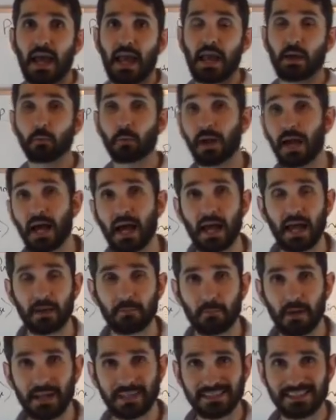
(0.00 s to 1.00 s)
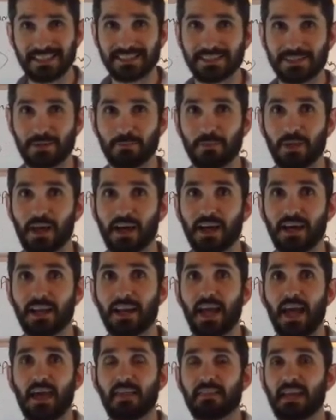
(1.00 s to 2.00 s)
and when i had my system
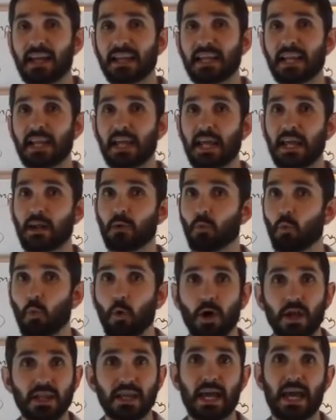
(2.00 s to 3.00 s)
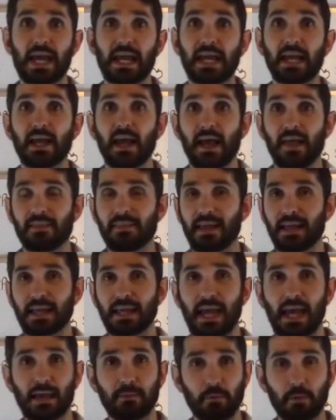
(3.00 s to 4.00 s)
done they did it in one day they
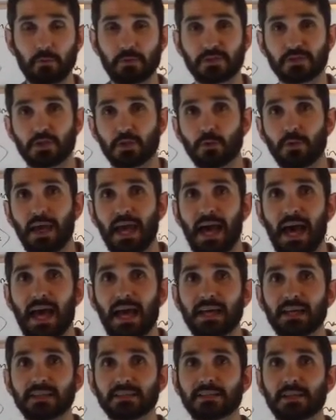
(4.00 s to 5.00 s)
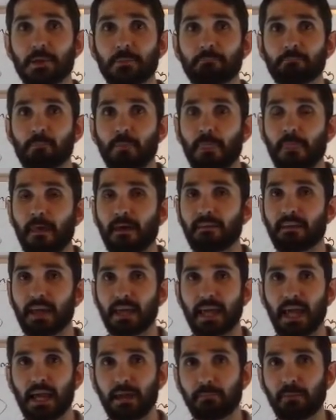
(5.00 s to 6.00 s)
came it was two guys they
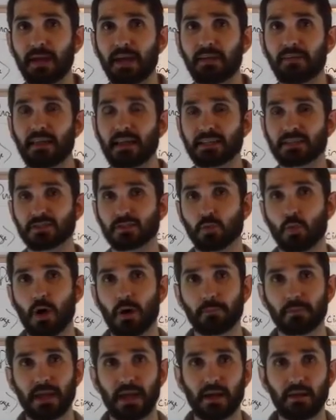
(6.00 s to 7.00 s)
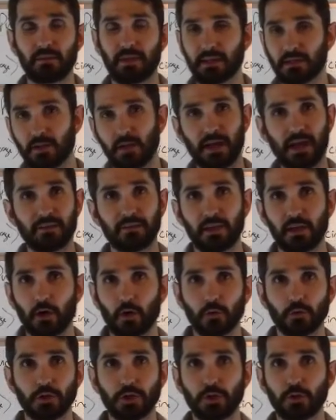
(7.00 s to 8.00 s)
came in they swapped out they took out the
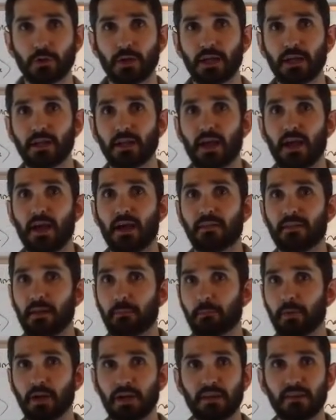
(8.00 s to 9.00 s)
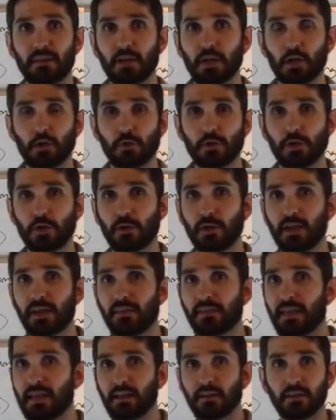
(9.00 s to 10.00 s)
old unit they put in the new
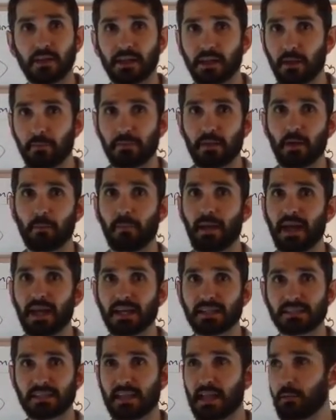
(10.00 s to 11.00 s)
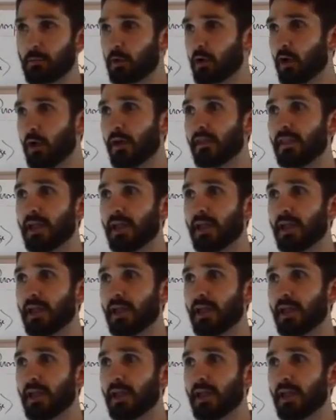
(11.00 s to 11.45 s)
unit, they cleaned up their mess, and they were gone